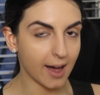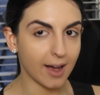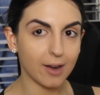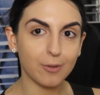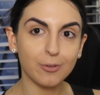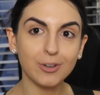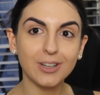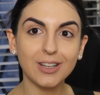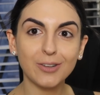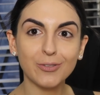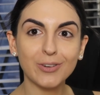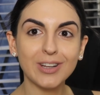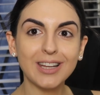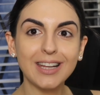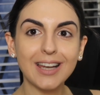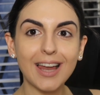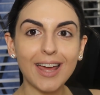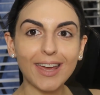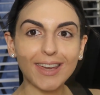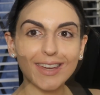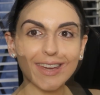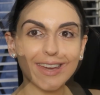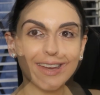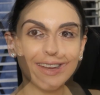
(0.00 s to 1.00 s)
I really
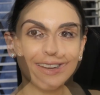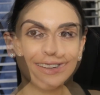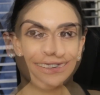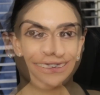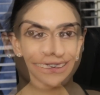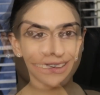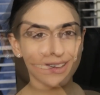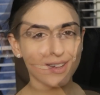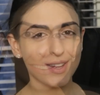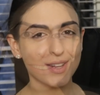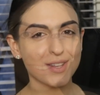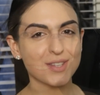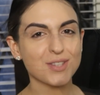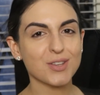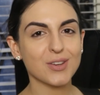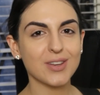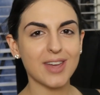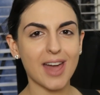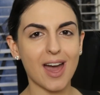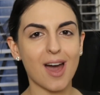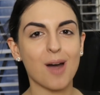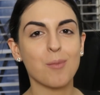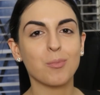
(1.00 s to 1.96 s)
like it. So yeah,